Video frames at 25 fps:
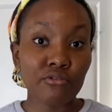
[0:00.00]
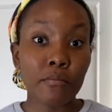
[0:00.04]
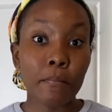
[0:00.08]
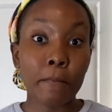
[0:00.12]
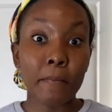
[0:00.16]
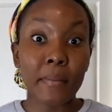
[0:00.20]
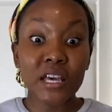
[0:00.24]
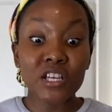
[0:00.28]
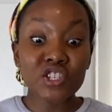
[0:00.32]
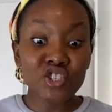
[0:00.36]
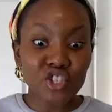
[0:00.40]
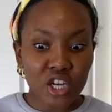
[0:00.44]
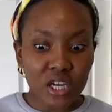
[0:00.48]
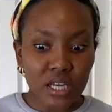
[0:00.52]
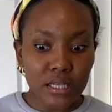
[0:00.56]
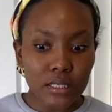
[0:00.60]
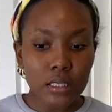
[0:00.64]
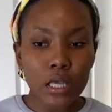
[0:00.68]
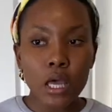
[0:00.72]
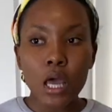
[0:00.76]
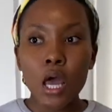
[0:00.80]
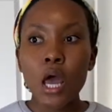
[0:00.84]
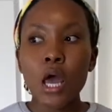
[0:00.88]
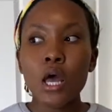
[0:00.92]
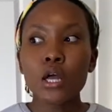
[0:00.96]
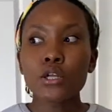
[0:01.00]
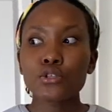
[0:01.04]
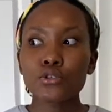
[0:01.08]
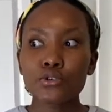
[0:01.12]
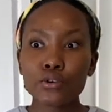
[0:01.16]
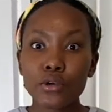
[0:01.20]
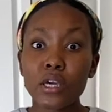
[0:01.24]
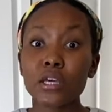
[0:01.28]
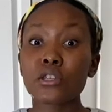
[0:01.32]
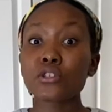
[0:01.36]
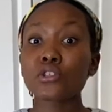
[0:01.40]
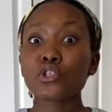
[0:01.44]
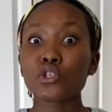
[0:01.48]
measures to
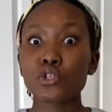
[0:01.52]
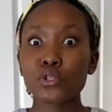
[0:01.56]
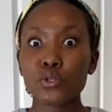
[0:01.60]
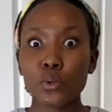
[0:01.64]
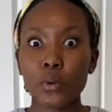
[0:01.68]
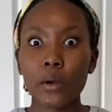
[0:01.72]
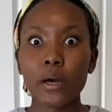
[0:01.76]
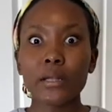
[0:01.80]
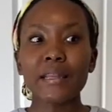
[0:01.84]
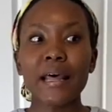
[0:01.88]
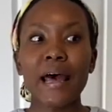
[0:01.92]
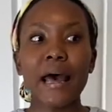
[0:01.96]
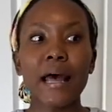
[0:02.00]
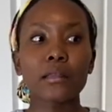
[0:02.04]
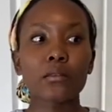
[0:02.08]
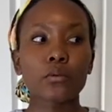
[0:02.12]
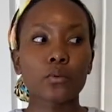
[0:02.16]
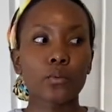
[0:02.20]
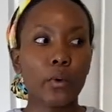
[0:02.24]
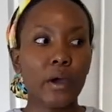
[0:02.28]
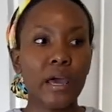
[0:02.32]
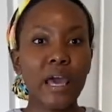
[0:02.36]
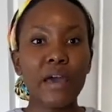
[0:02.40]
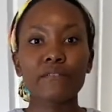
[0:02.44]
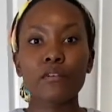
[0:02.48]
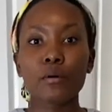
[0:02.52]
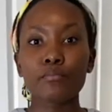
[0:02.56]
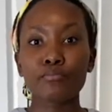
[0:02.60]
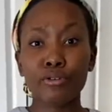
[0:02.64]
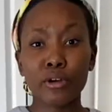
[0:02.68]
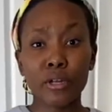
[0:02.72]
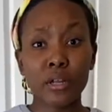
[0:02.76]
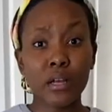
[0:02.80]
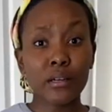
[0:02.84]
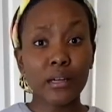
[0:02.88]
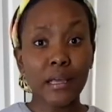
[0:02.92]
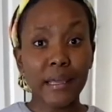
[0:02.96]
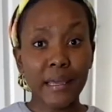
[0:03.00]
ensure that whatever product
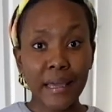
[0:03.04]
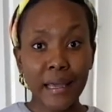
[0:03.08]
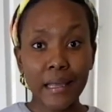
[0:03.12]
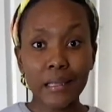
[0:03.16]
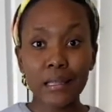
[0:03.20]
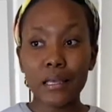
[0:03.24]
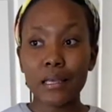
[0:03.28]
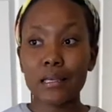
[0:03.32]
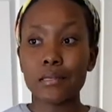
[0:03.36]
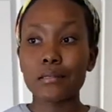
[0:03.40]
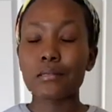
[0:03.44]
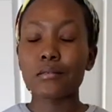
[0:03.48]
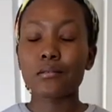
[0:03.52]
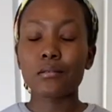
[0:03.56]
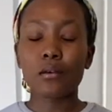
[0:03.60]
they get is